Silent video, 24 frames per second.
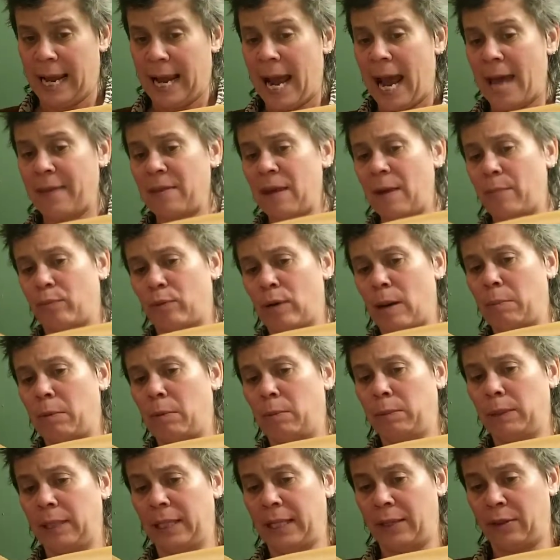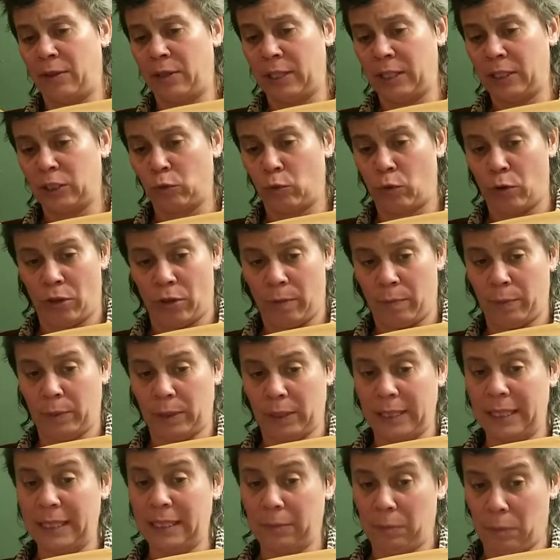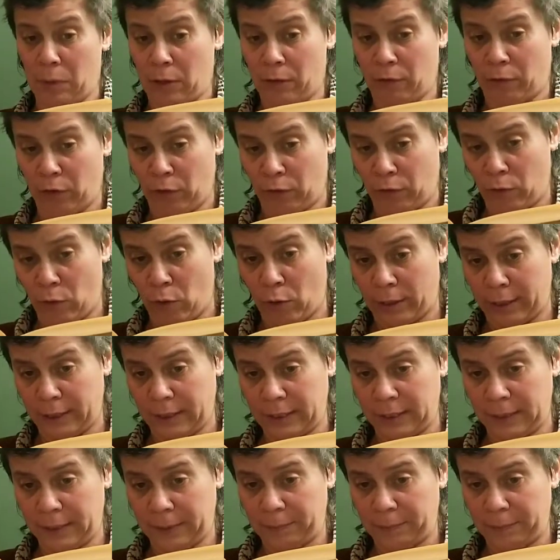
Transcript: and that probably these were the policemen of the forest.